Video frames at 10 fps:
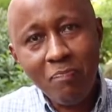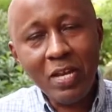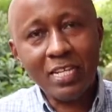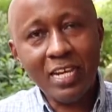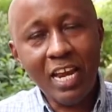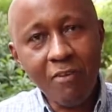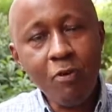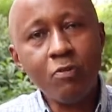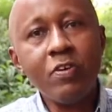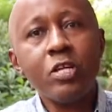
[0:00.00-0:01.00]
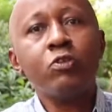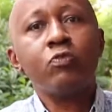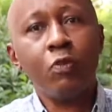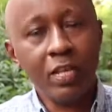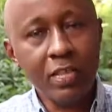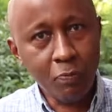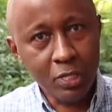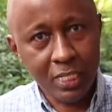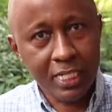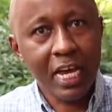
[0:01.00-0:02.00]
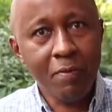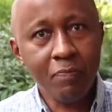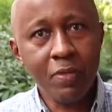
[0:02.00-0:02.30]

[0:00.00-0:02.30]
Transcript: picked and I found very useful point in time.